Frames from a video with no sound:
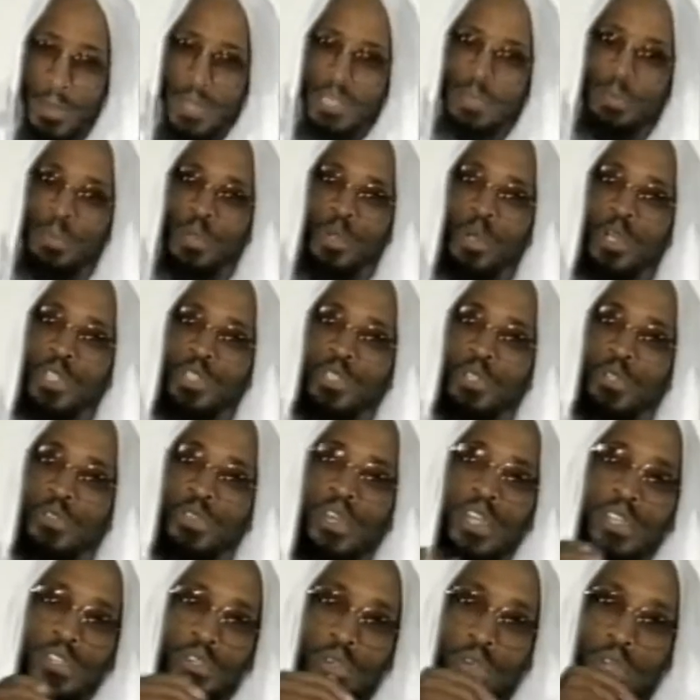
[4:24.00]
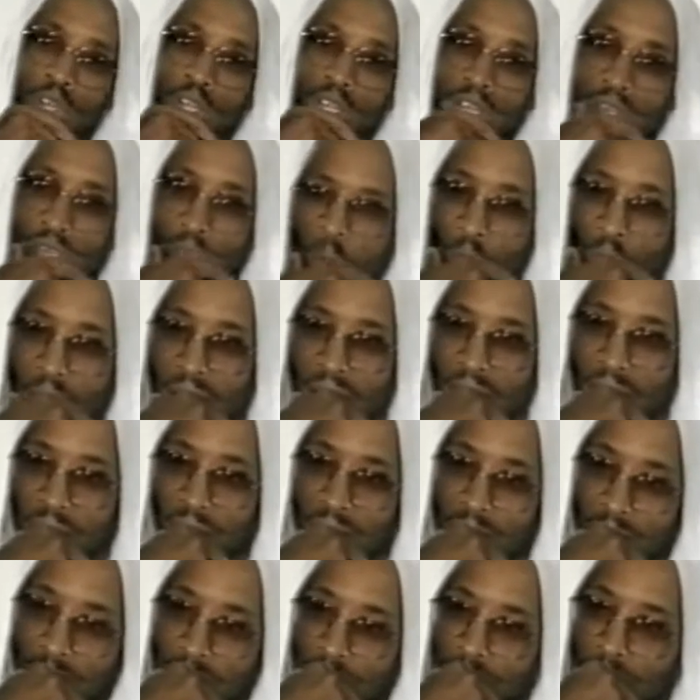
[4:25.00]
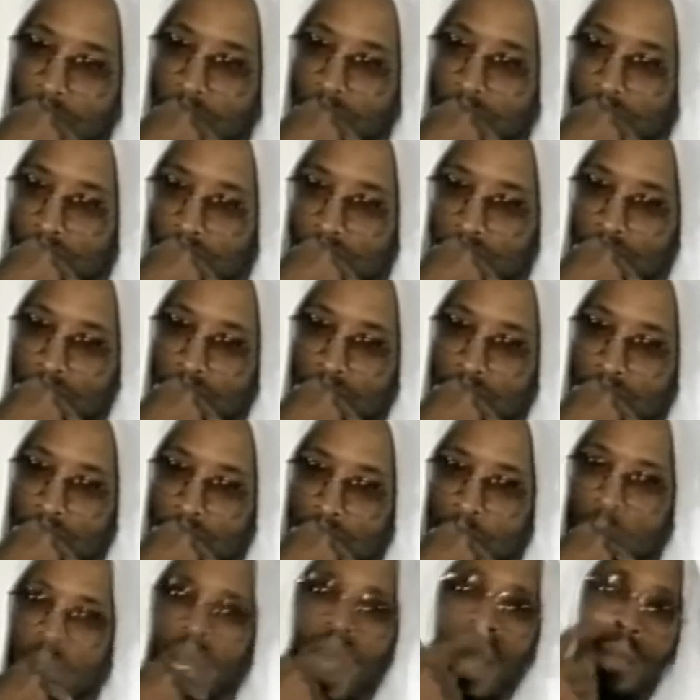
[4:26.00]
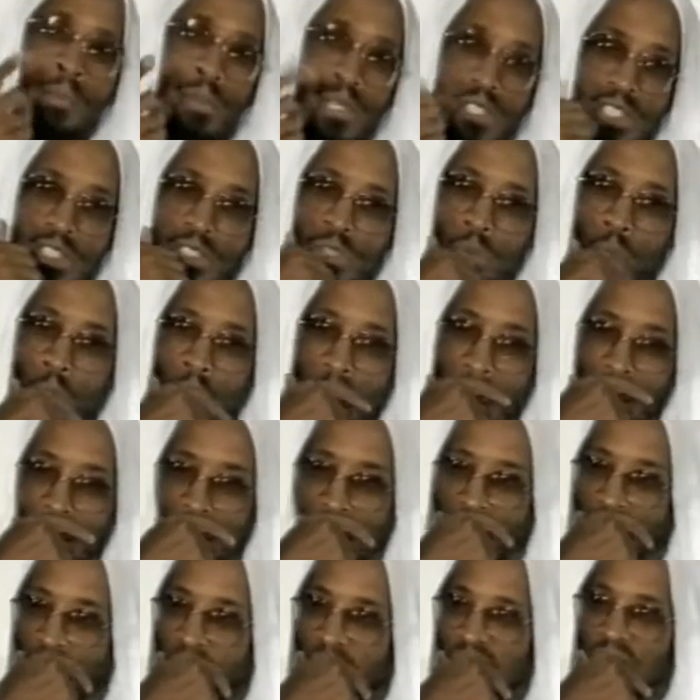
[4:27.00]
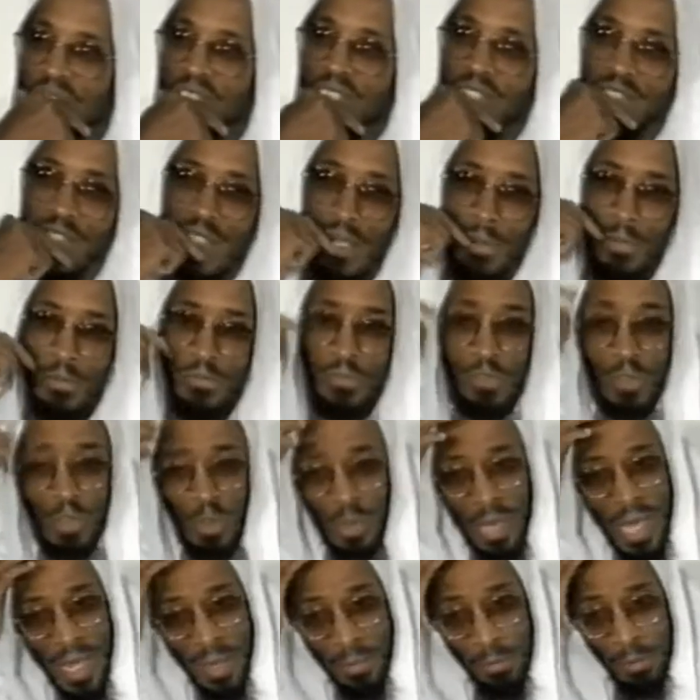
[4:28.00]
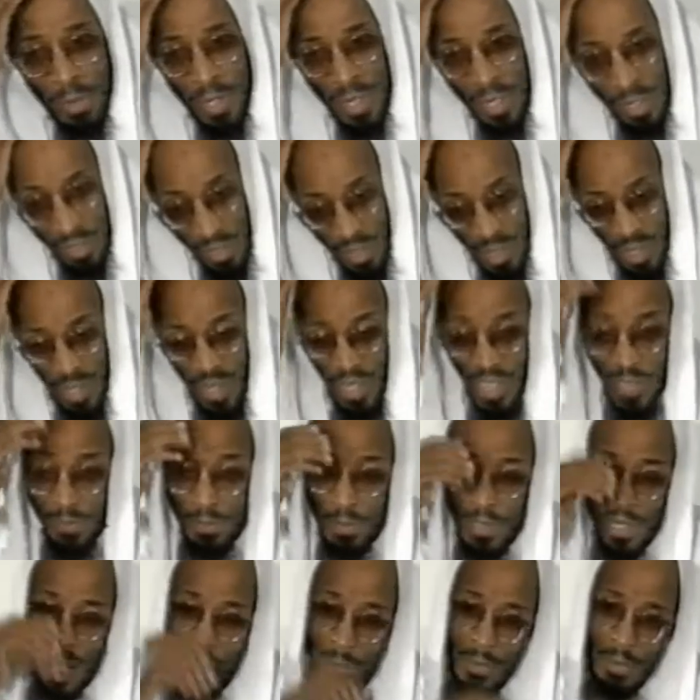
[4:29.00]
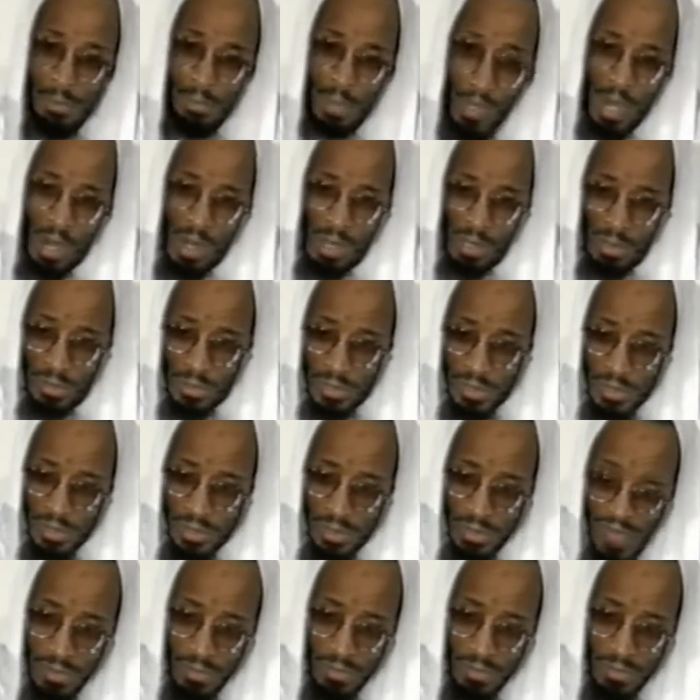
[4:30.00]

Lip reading: That's because you think you're going to live a while. But how much is a while? I see some of you, like me, is becoming bald.